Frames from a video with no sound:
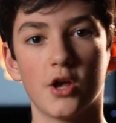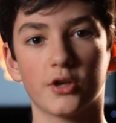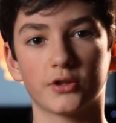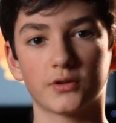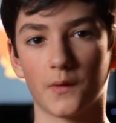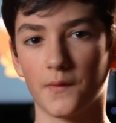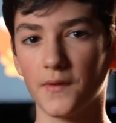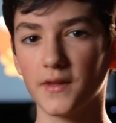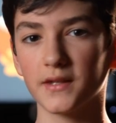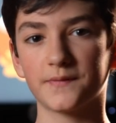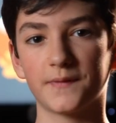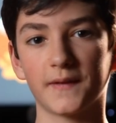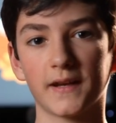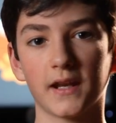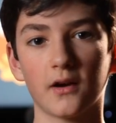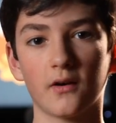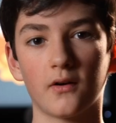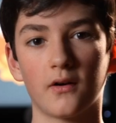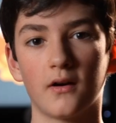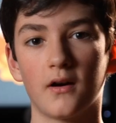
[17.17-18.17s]
So in this
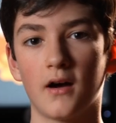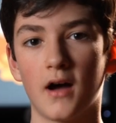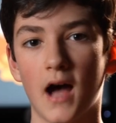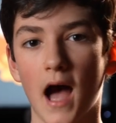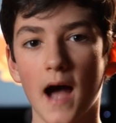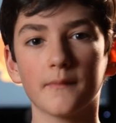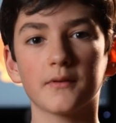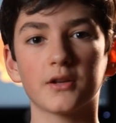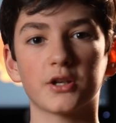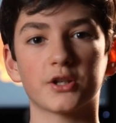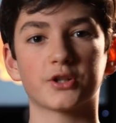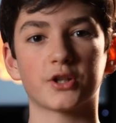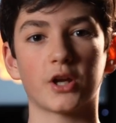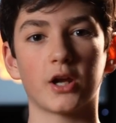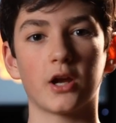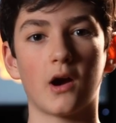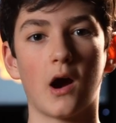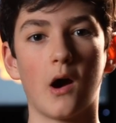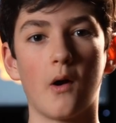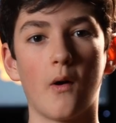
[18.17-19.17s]
video, I'm going to show
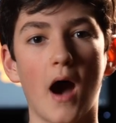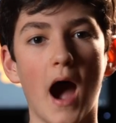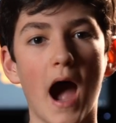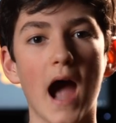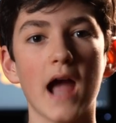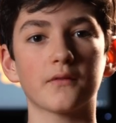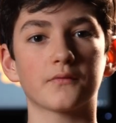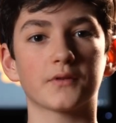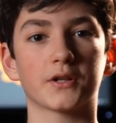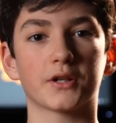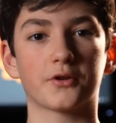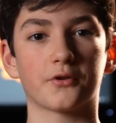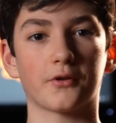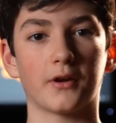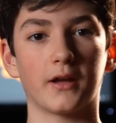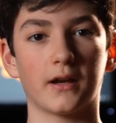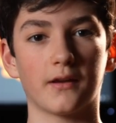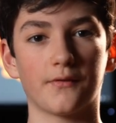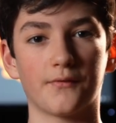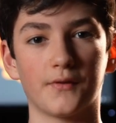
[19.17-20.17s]
you how I
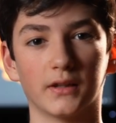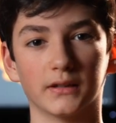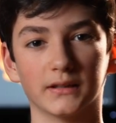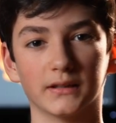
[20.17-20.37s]
recreated the